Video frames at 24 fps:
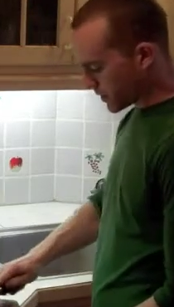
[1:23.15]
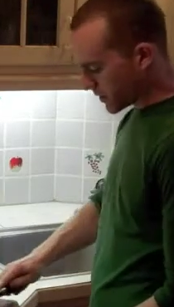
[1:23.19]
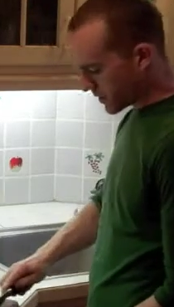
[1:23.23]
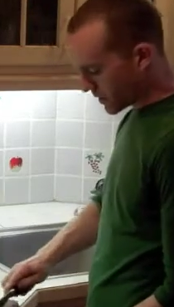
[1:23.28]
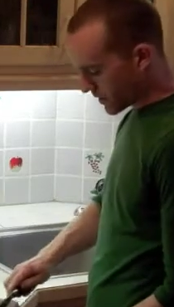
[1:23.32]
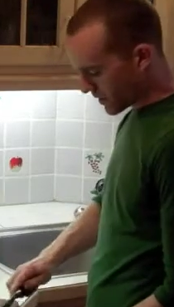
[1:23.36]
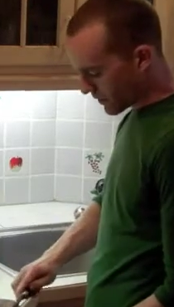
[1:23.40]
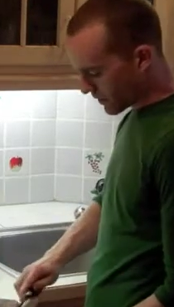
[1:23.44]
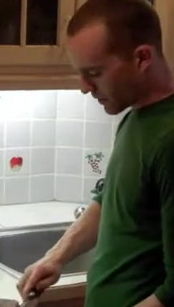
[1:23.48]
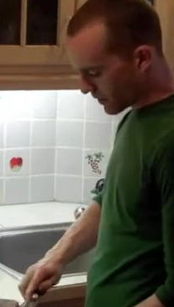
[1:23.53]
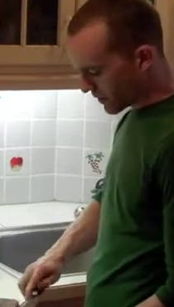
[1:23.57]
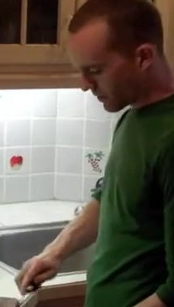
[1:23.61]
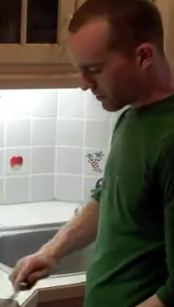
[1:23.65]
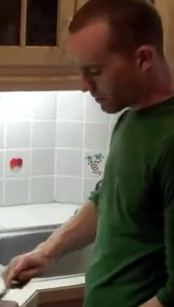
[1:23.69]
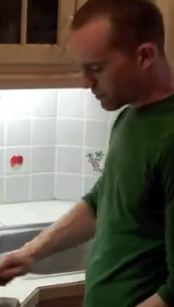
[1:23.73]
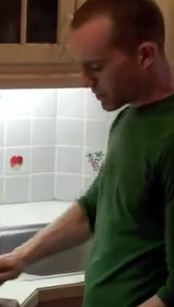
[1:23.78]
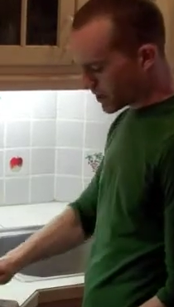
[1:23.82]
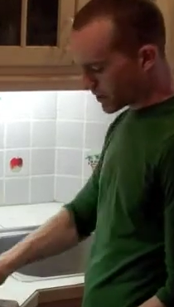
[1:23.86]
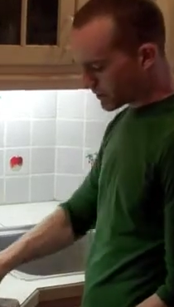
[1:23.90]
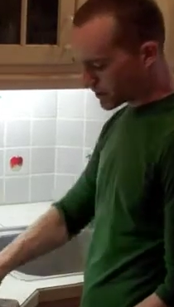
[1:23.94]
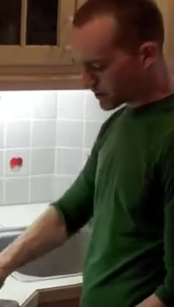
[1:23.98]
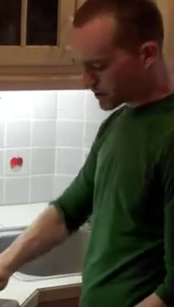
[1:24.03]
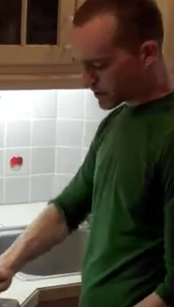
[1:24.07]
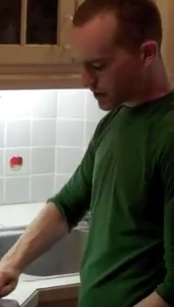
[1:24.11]
everything
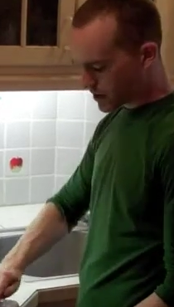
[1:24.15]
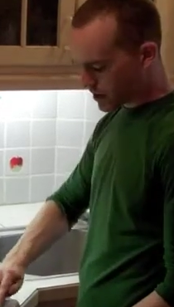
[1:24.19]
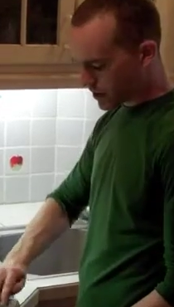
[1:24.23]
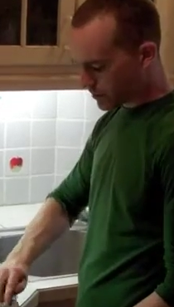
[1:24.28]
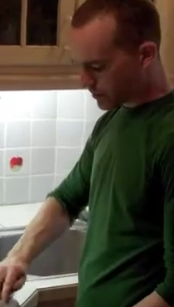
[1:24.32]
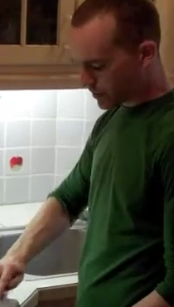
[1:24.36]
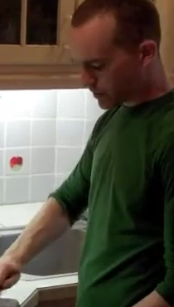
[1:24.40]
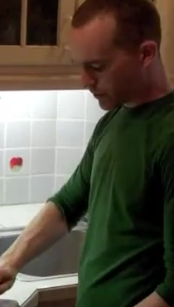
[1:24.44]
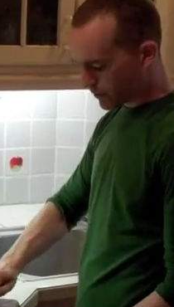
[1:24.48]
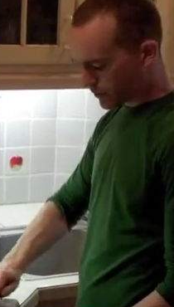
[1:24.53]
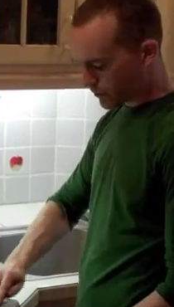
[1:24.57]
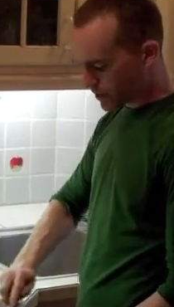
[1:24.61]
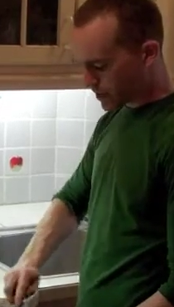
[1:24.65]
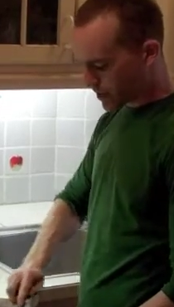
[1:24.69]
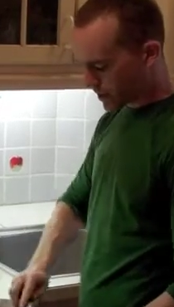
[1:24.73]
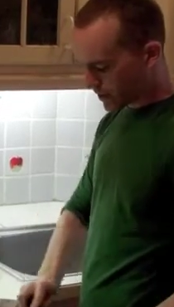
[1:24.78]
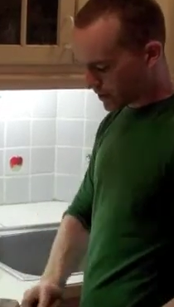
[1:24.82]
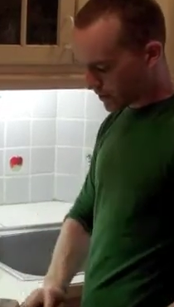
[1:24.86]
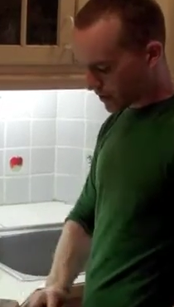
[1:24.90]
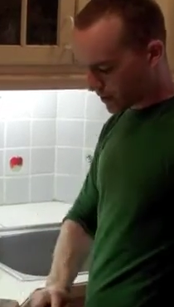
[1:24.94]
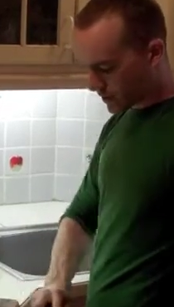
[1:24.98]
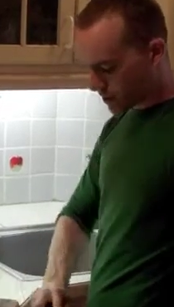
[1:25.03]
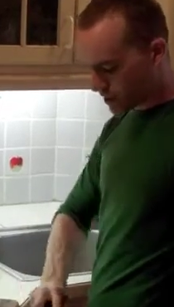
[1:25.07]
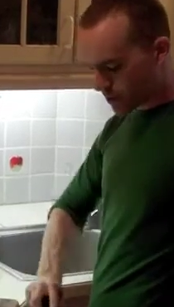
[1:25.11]
minced up and
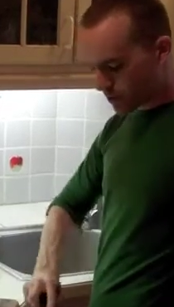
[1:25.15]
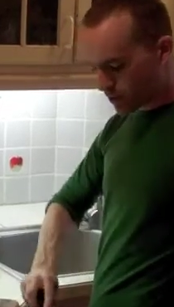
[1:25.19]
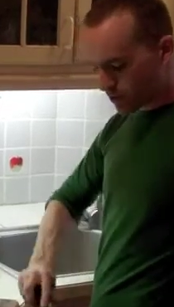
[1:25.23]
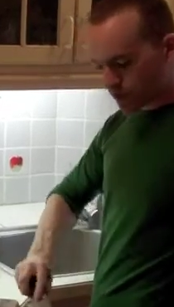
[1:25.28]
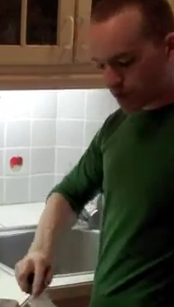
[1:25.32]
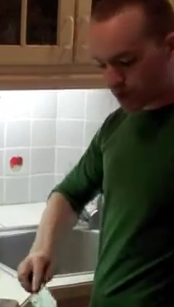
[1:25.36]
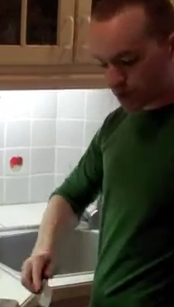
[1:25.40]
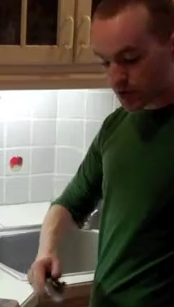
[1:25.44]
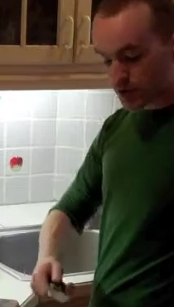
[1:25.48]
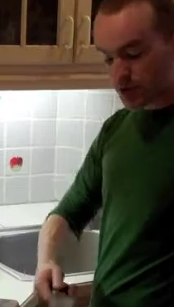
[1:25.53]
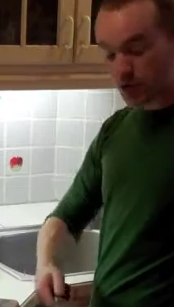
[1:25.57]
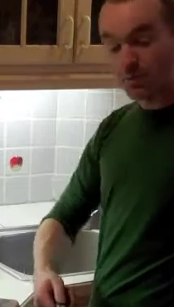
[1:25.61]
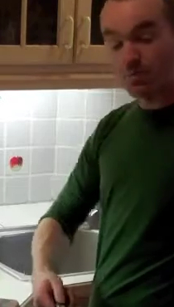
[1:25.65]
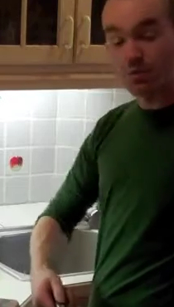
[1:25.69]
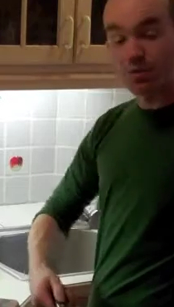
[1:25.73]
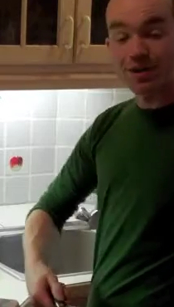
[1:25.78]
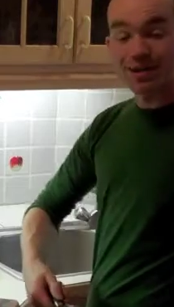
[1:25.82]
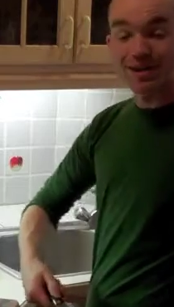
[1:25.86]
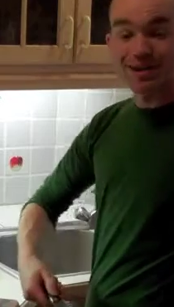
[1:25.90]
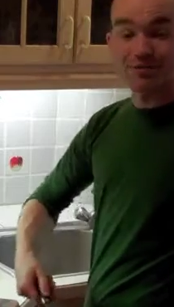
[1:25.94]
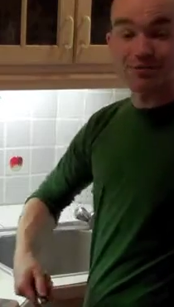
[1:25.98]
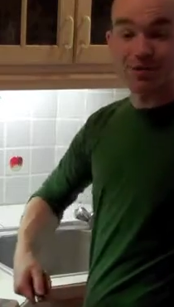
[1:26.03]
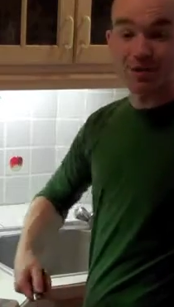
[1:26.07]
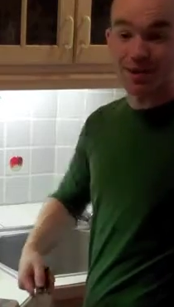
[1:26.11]
ready to go, we're going to start
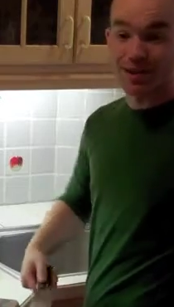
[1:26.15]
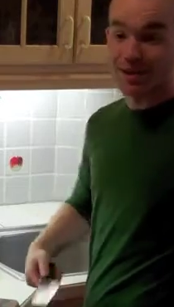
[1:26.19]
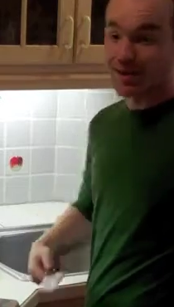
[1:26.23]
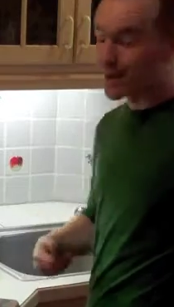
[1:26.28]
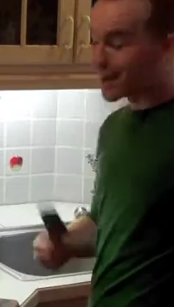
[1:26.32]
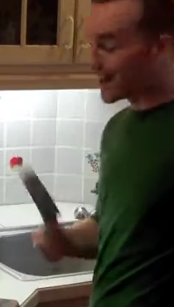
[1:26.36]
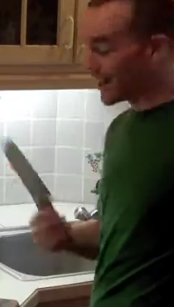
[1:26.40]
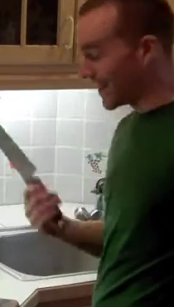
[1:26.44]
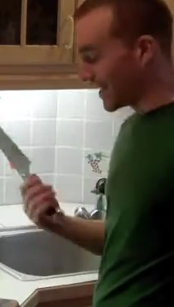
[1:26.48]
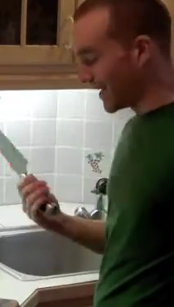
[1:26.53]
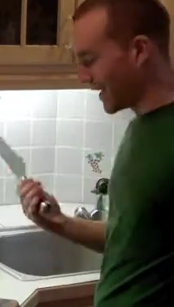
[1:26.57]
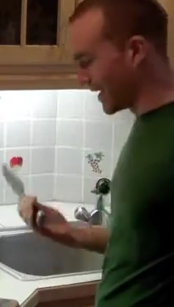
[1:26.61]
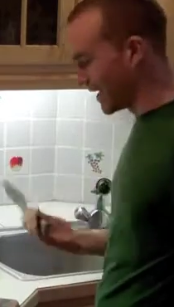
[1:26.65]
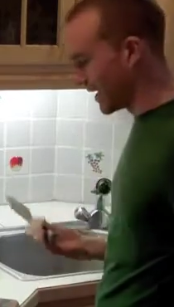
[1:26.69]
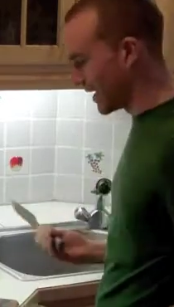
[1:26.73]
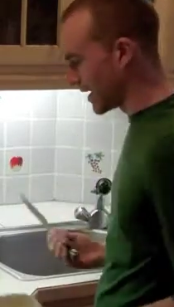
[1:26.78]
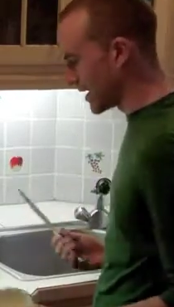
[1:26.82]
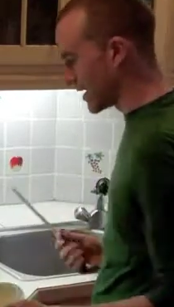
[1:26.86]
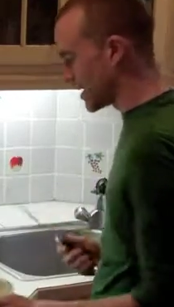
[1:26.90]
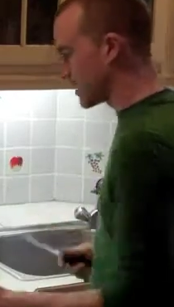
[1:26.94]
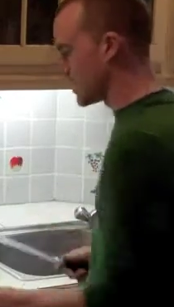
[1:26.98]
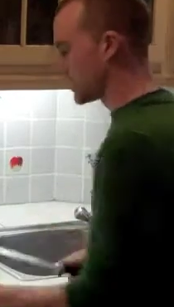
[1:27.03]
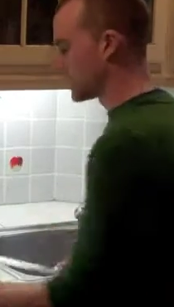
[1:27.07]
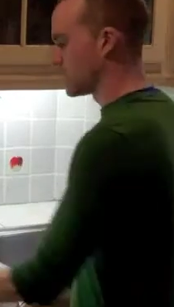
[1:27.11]
putting everything
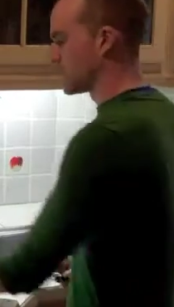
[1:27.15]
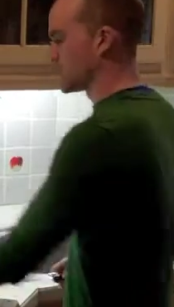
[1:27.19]
in